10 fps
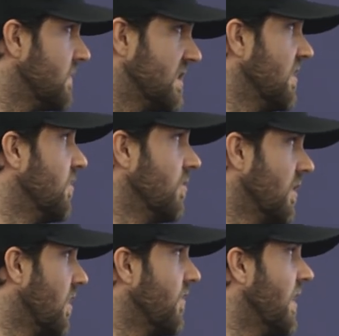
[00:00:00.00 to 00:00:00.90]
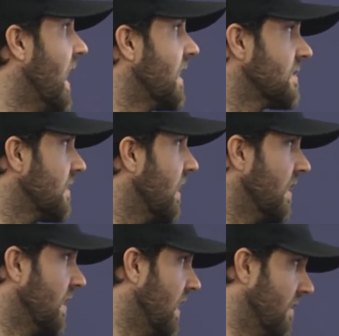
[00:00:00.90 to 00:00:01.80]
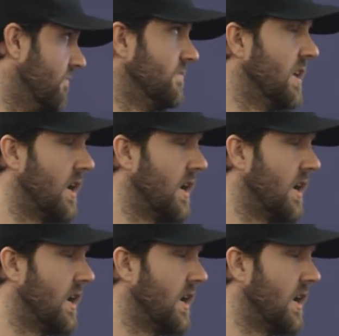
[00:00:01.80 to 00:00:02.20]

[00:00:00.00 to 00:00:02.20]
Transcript: still ruling over Nax, and again